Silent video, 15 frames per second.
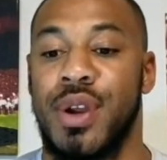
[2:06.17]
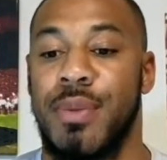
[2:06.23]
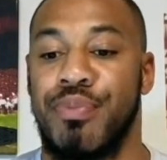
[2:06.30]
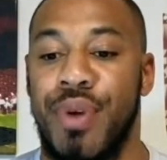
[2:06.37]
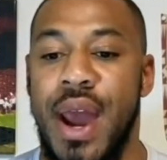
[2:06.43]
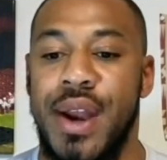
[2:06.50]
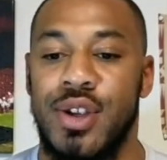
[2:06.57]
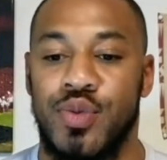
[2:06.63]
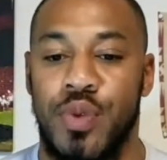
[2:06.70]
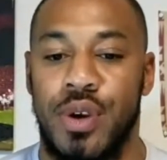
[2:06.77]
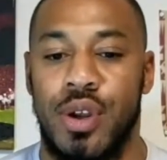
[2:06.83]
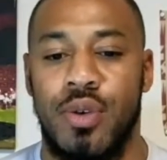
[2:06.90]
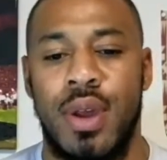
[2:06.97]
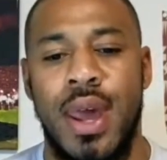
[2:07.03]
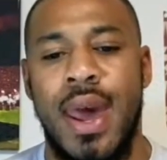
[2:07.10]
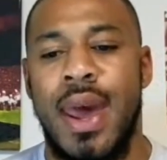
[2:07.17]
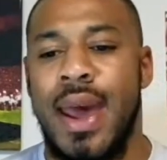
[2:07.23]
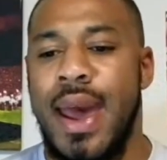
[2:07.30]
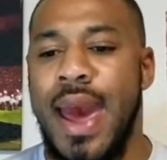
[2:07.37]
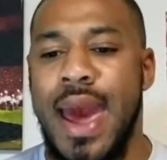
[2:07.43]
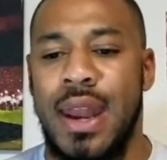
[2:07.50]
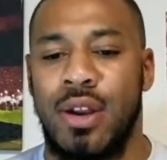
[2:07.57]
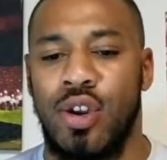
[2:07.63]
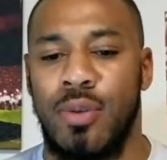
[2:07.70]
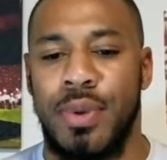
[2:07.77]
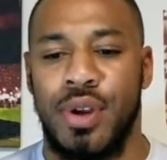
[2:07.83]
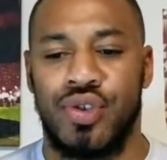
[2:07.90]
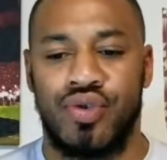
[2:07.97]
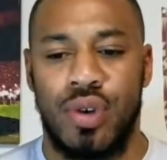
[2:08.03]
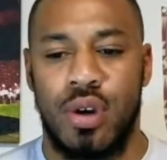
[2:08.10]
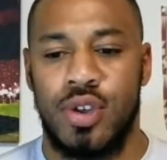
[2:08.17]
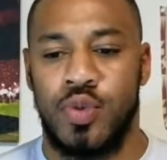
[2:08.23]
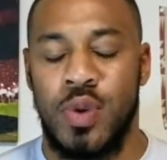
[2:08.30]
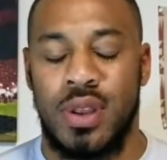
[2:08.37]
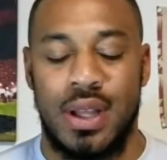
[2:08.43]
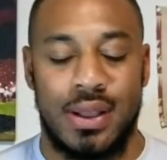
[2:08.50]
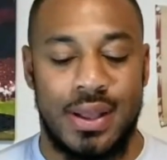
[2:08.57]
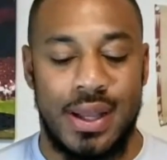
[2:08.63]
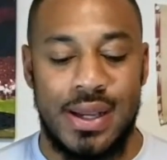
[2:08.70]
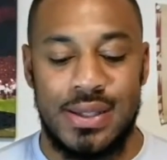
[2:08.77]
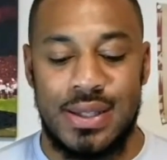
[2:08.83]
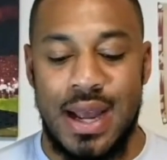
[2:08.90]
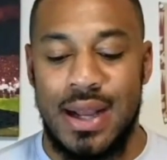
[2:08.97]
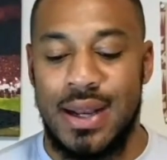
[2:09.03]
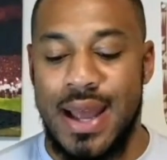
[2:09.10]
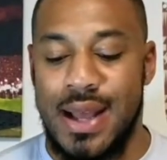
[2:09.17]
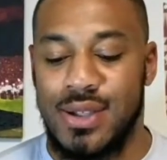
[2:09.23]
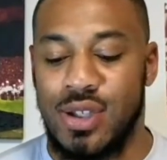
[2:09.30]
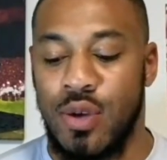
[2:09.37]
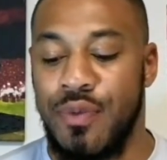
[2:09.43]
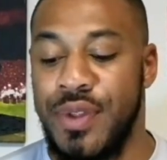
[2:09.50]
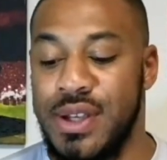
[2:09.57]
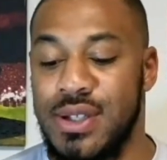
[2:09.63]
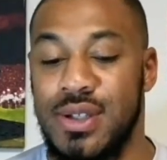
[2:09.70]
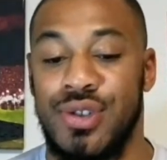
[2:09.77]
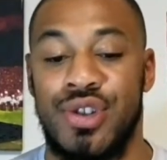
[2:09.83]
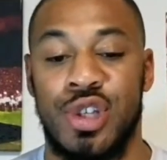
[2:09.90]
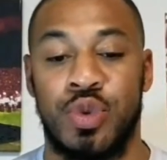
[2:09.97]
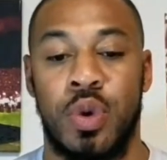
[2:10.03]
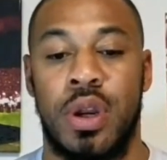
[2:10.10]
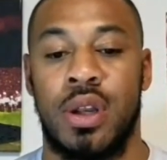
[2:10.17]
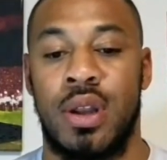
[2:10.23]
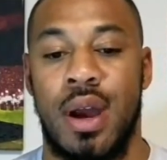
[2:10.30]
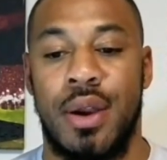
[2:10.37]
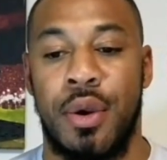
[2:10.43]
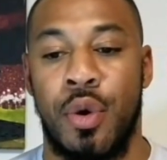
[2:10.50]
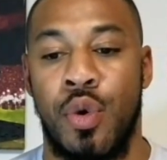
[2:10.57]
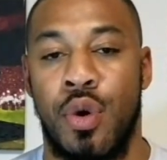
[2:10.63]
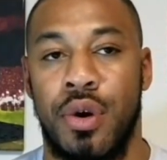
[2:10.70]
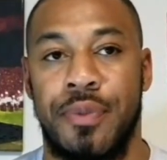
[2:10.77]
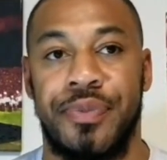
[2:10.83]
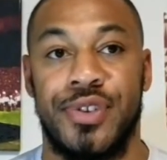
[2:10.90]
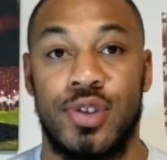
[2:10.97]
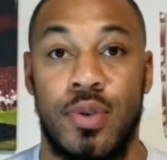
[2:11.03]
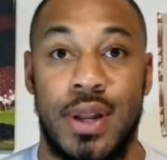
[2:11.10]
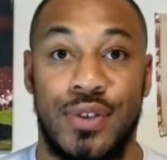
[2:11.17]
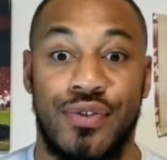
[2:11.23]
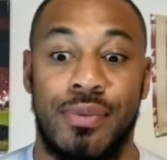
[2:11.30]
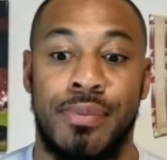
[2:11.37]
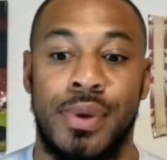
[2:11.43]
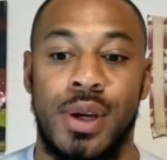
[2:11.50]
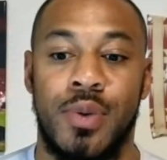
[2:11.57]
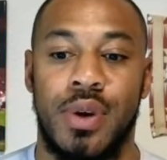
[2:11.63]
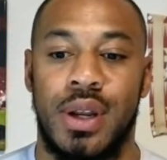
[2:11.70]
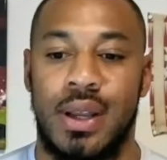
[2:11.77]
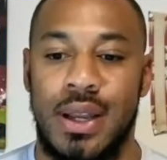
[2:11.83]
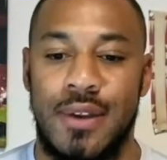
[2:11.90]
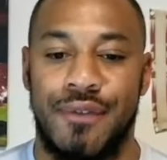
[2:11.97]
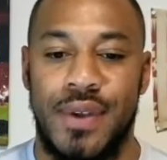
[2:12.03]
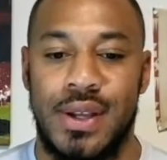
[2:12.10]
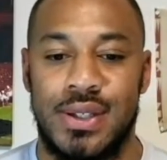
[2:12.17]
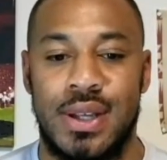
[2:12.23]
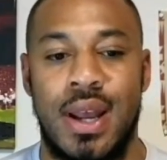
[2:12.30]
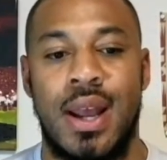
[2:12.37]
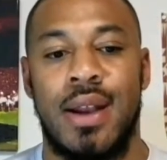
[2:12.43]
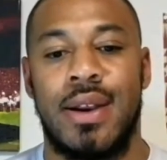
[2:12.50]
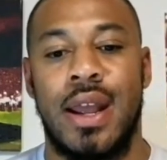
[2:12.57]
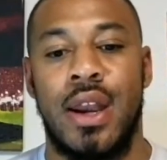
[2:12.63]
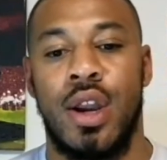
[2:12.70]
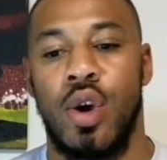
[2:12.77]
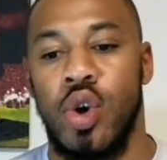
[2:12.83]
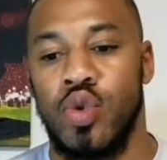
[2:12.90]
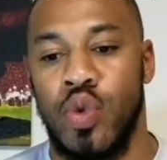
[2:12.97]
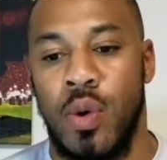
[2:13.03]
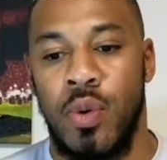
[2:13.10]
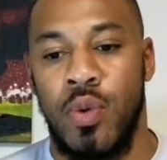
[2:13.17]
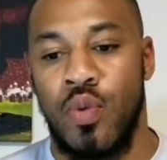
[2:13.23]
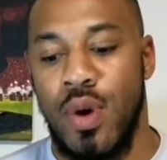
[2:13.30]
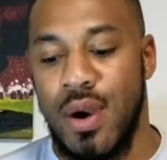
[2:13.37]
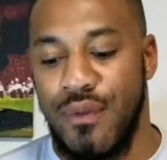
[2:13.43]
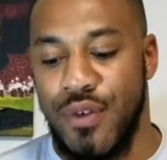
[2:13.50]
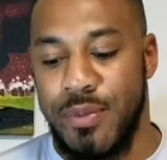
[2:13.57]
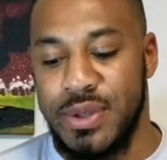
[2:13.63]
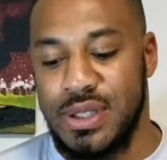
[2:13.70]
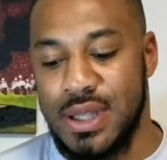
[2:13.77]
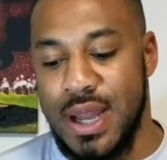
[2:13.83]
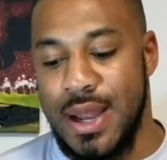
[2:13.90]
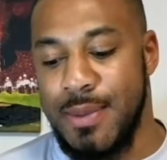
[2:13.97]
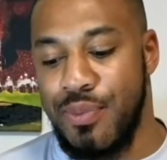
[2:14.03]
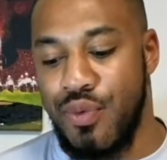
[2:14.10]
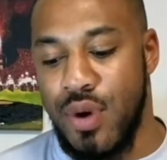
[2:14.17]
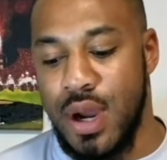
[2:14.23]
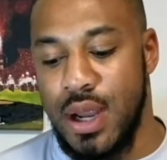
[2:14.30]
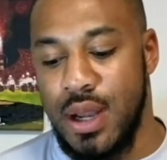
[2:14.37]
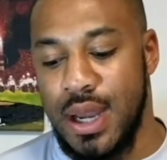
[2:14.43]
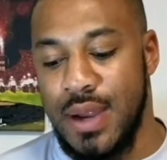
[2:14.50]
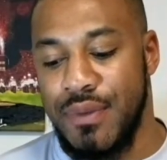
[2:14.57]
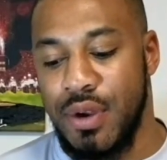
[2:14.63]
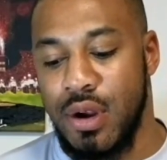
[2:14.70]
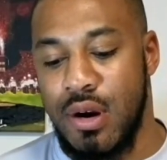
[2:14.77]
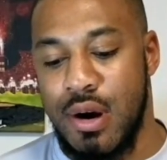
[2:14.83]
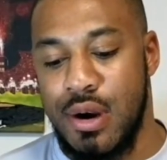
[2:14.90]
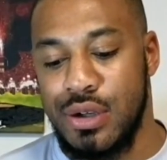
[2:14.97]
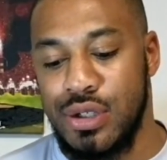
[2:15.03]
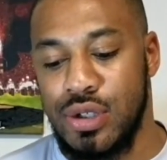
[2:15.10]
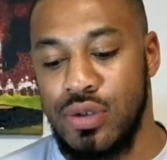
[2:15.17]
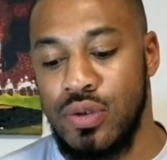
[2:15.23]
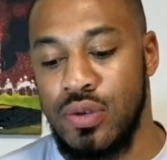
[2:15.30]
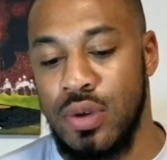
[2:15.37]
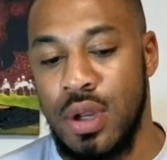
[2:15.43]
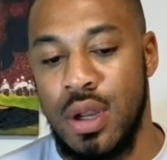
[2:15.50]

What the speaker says: practice window had a little bit of struggles with and things like that. So this is just what the doctor ordered. Someone that's familiar with the defense, that knows what we want from a standpoint in regards to